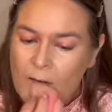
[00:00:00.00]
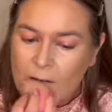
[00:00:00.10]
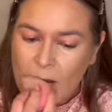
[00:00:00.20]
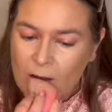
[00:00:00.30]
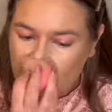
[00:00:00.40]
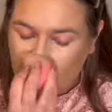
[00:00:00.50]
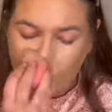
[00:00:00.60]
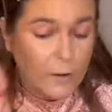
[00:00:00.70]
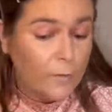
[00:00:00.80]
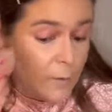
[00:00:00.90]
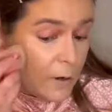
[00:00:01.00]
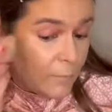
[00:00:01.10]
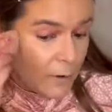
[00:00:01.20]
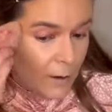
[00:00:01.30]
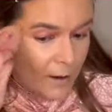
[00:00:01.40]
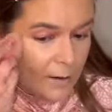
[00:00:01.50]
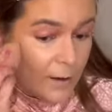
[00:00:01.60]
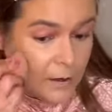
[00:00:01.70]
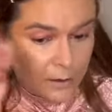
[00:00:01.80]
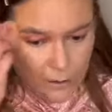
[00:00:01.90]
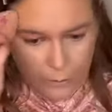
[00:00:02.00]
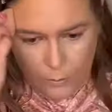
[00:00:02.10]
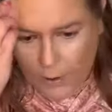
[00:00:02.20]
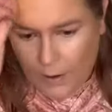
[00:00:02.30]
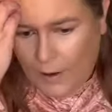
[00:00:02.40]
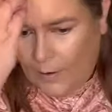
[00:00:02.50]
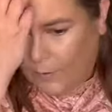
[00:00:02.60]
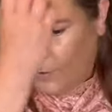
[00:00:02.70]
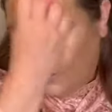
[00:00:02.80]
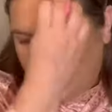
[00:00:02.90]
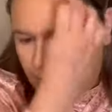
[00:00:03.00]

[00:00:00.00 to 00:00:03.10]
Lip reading: Because that was what I've done lately, you know, doing lives.